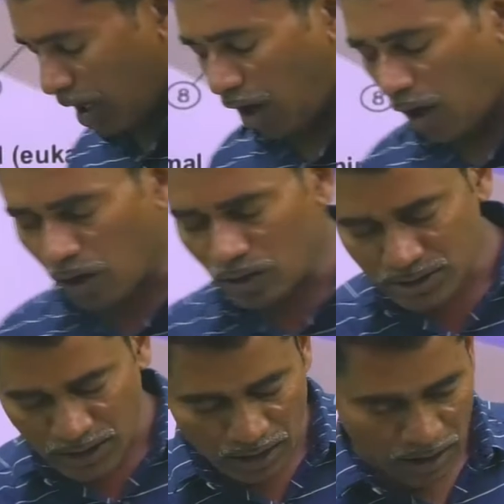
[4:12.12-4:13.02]
all
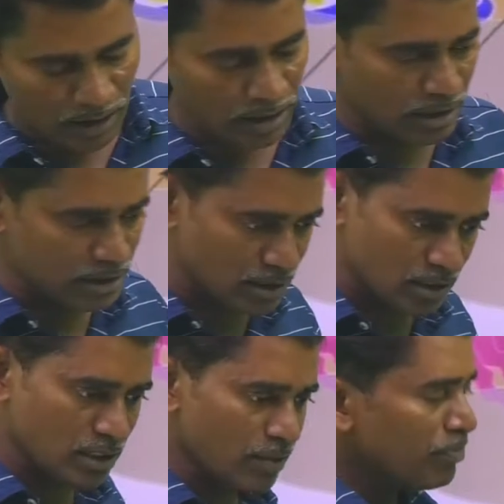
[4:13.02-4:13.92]
cell organelles
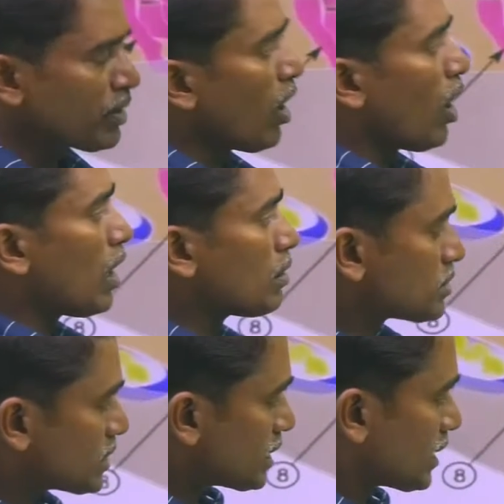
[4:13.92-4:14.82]
are
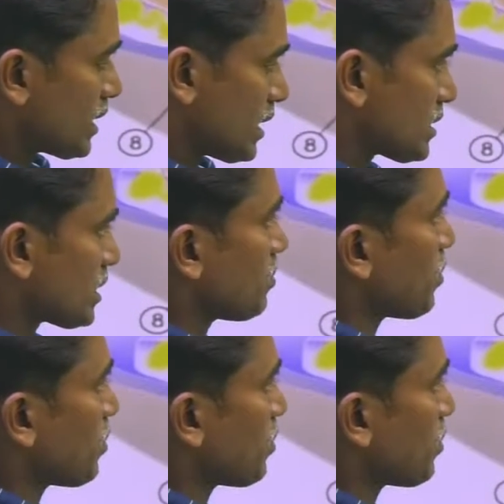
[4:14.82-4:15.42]
absent in case of